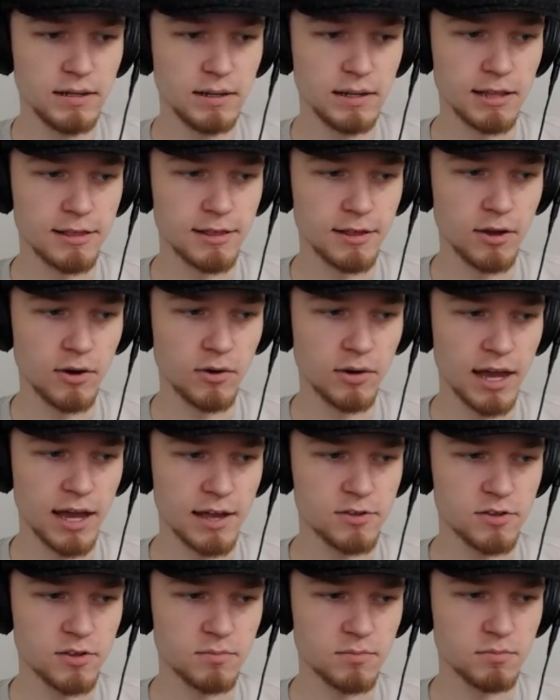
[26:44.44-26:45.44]
Let's go
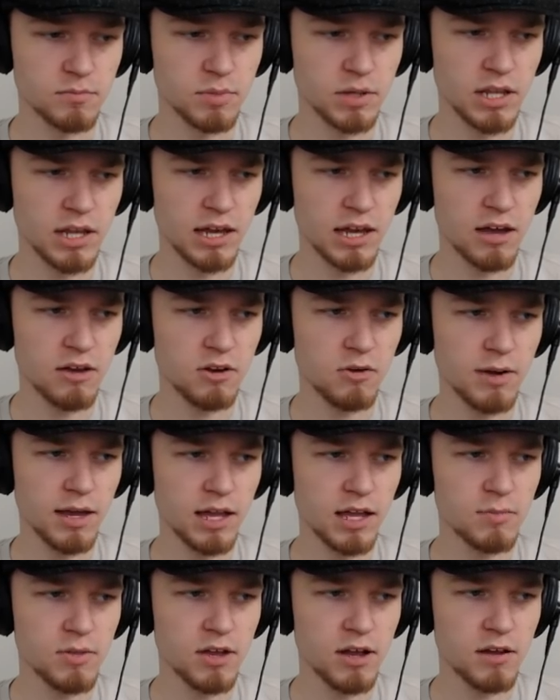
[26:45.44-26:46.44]
catch him. But, like, how do I
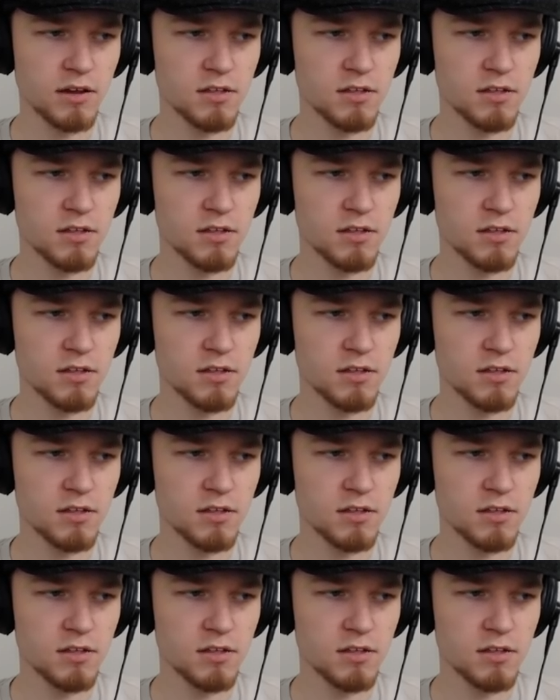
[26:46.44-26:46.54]
get up there?